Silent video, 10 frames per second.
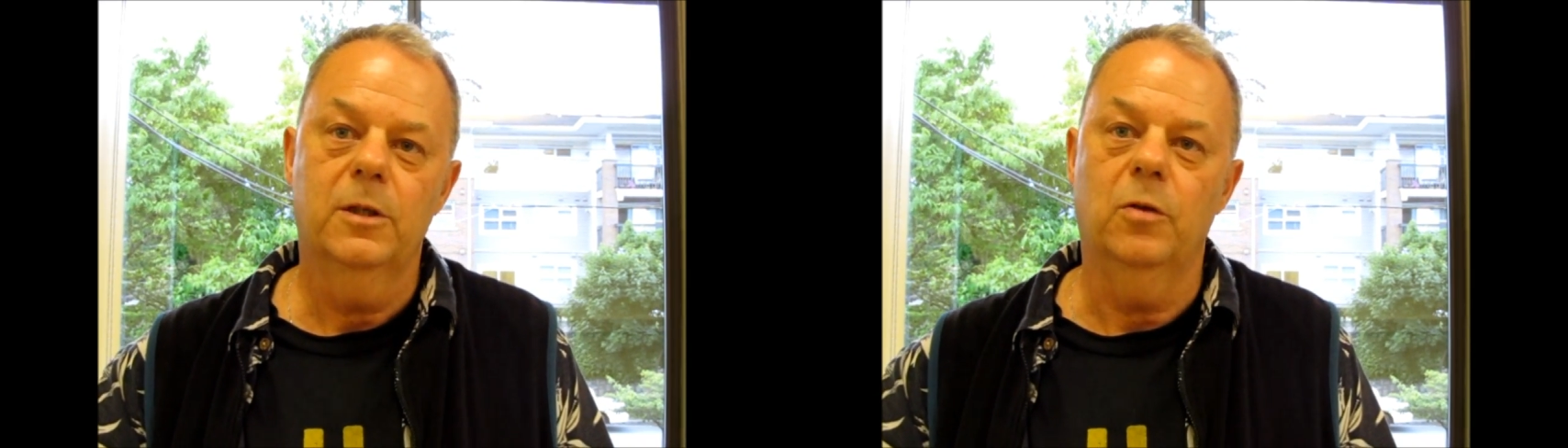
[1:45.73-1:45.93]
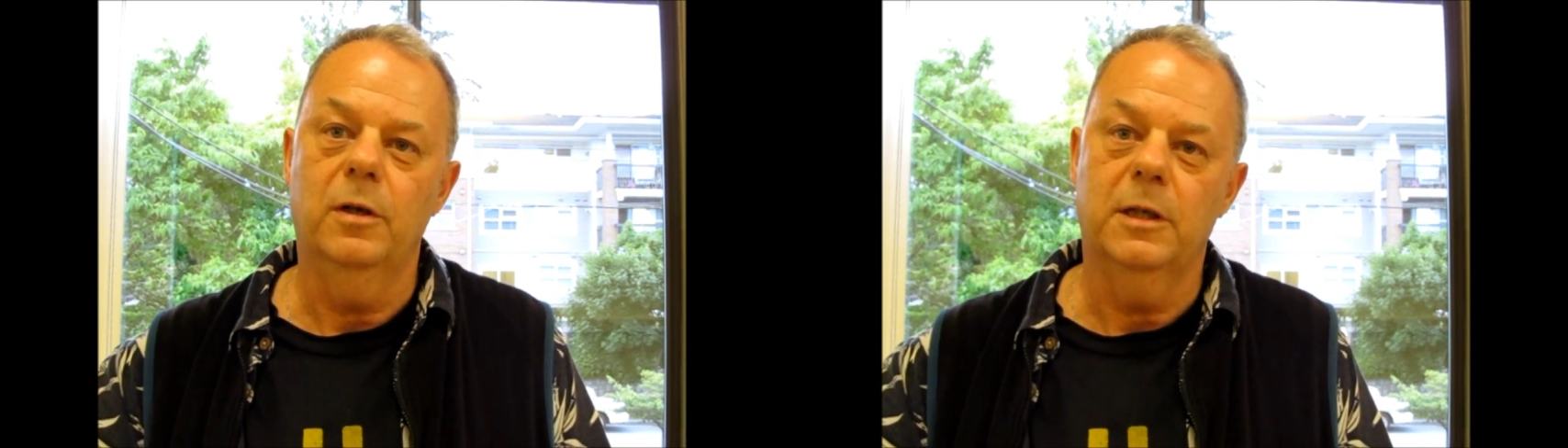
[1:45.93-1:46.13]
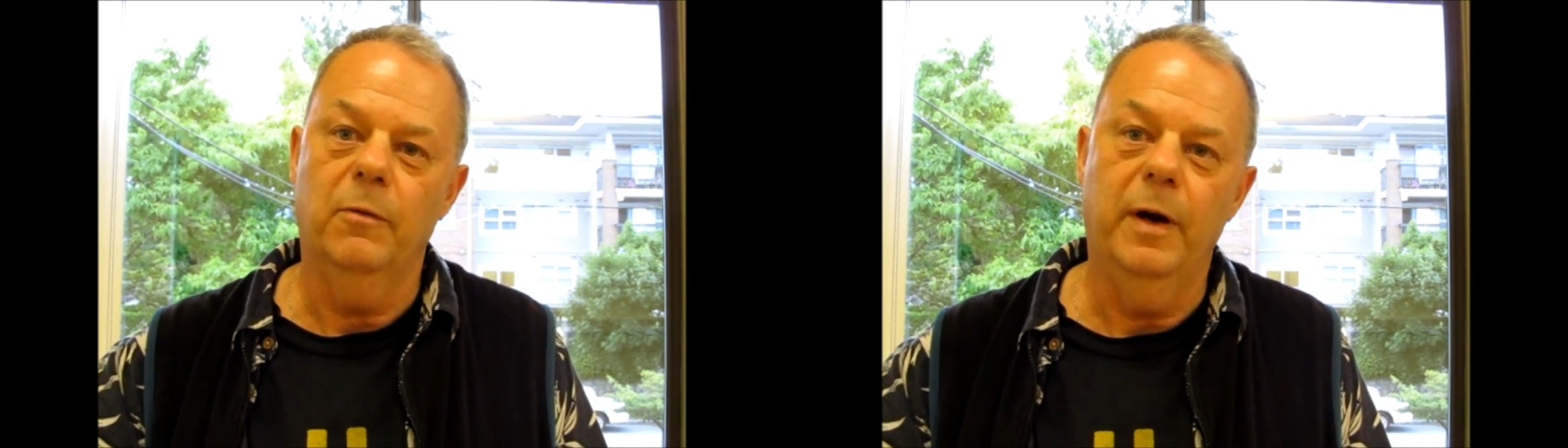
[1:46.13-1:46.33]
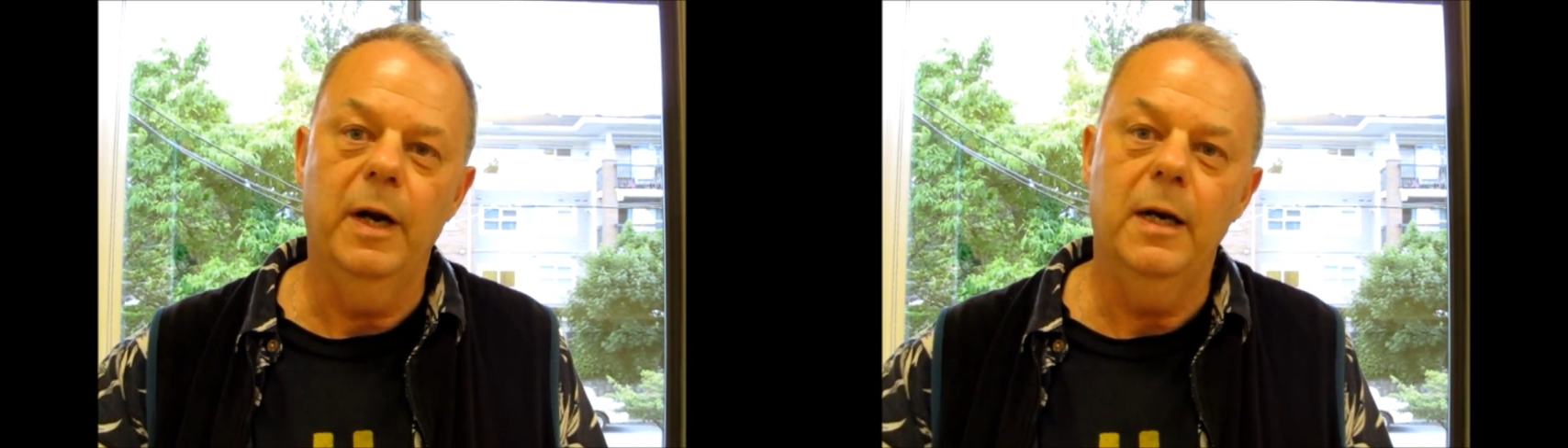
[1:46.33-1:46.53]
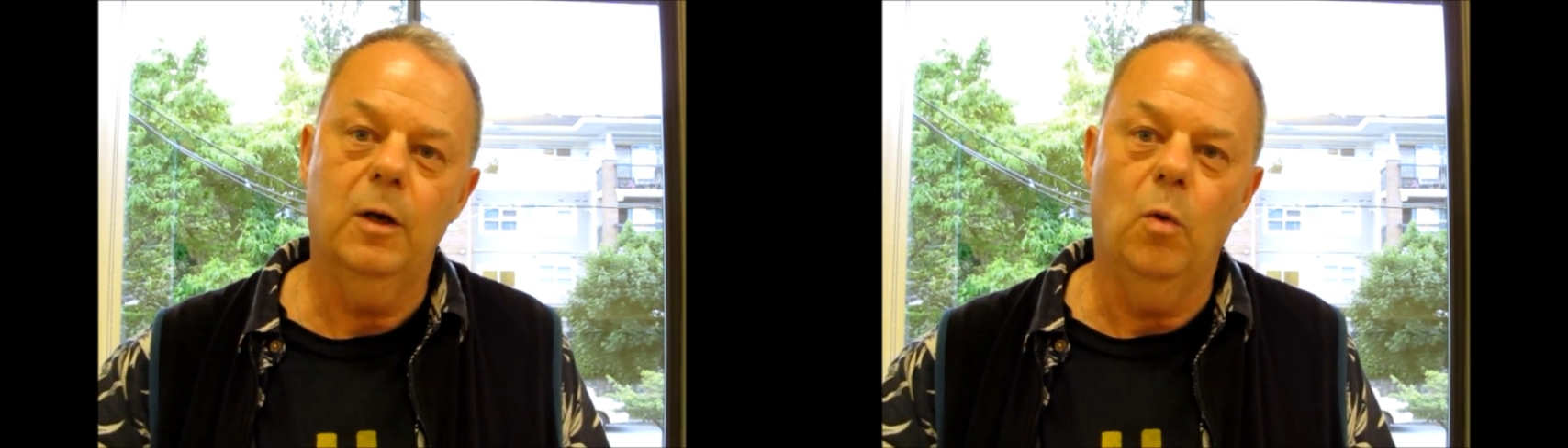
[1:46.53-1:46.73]
So there's a
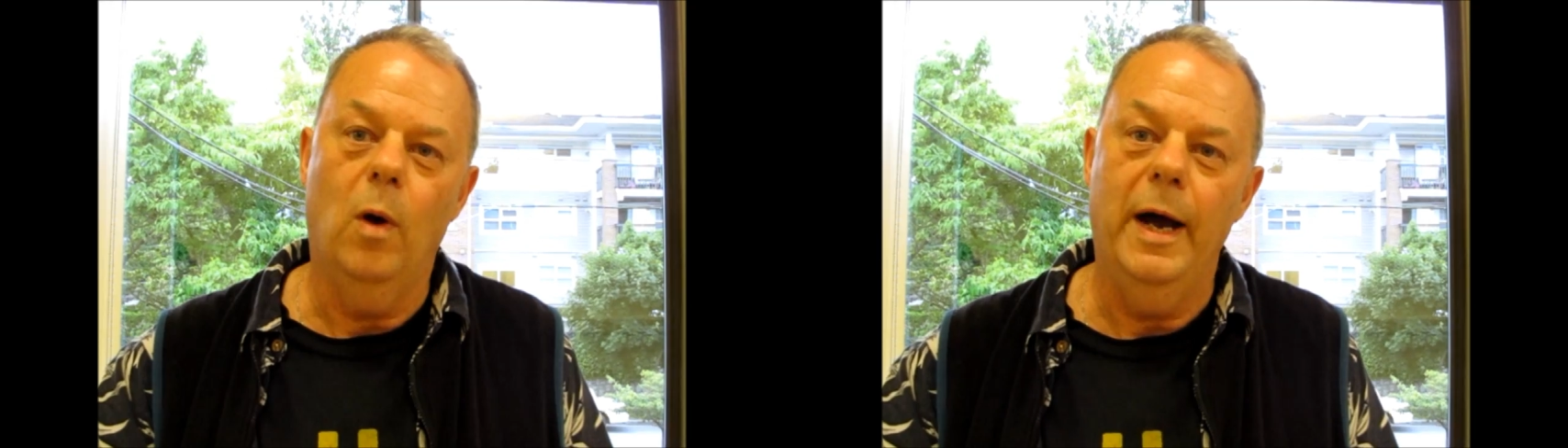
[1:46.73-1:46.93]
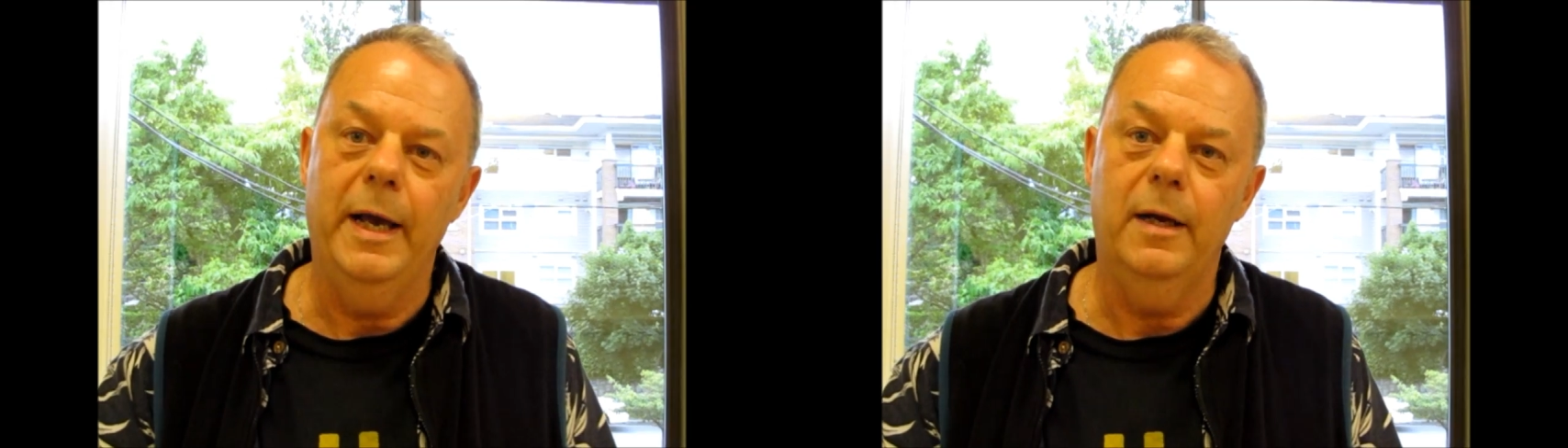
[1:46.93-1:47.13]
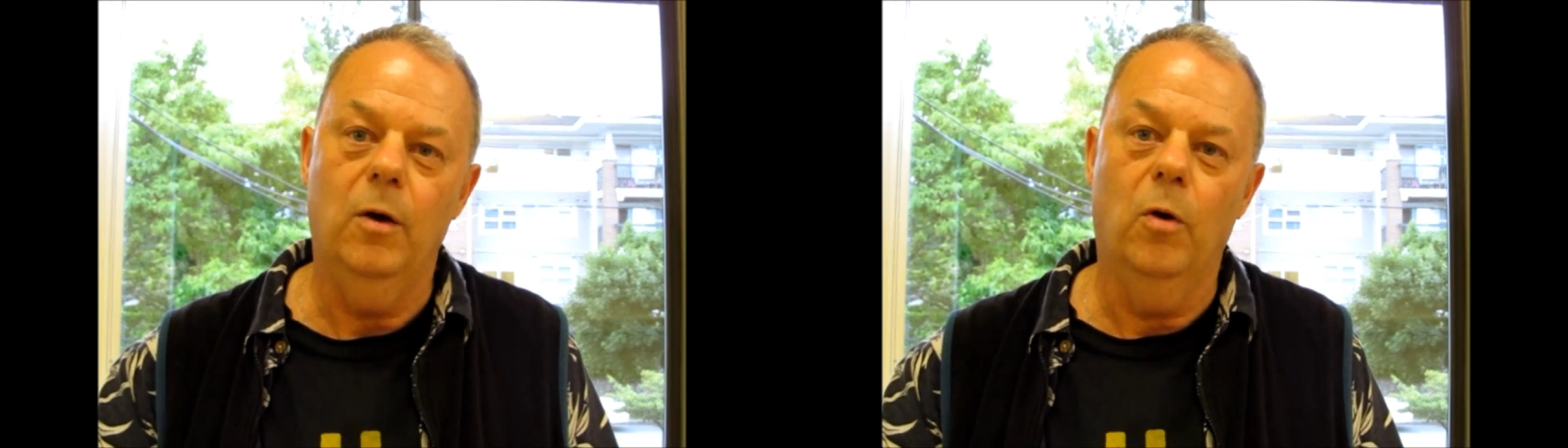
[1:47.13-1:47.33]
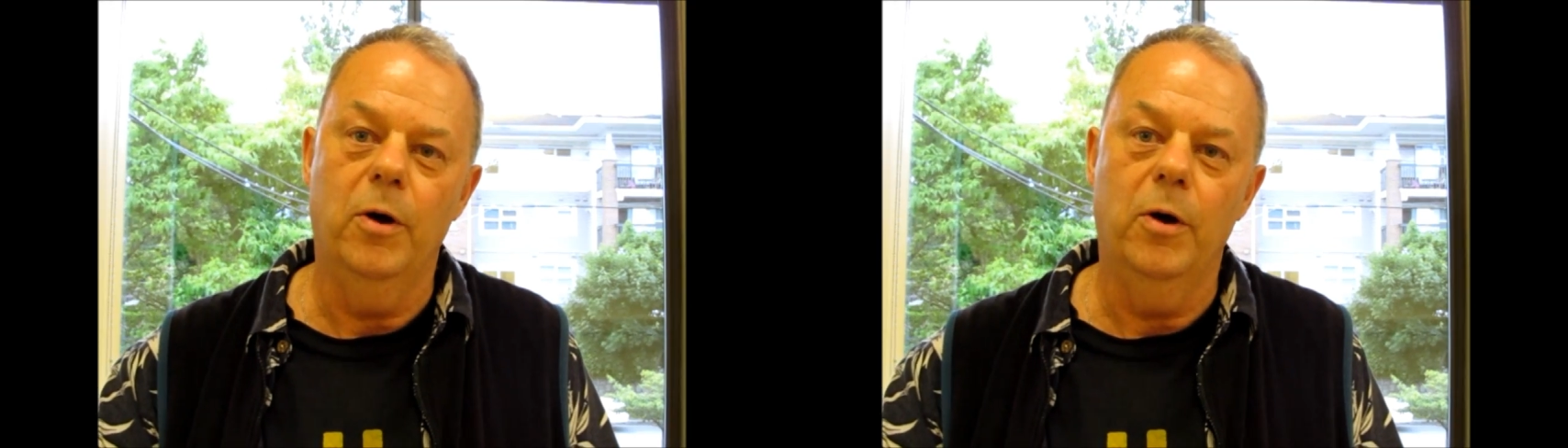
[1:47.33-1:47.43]
very quiet,